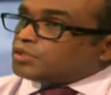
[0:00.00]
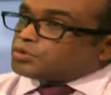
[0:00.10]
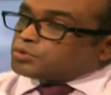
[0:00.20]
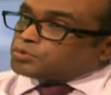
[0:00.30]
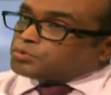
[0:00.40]

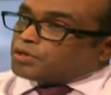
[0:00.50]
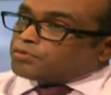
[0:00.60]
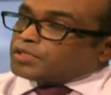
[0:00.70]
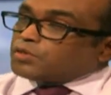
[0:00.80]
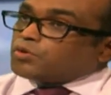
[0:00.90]

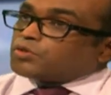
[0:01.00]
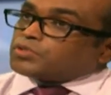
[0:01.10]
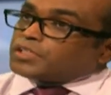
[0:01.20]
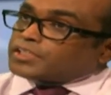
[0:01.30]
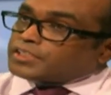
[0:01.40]
We go to
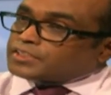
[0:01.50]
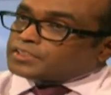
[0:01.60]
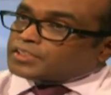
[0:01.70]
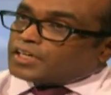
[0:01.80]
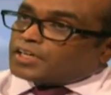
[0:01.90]
the risk
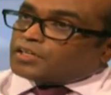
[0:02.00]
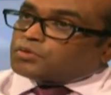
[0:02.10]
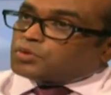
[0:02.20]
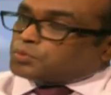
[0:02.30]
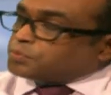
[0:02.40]

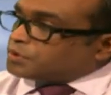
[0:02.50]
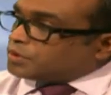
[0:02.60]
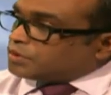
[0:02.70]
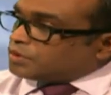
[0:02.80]
groups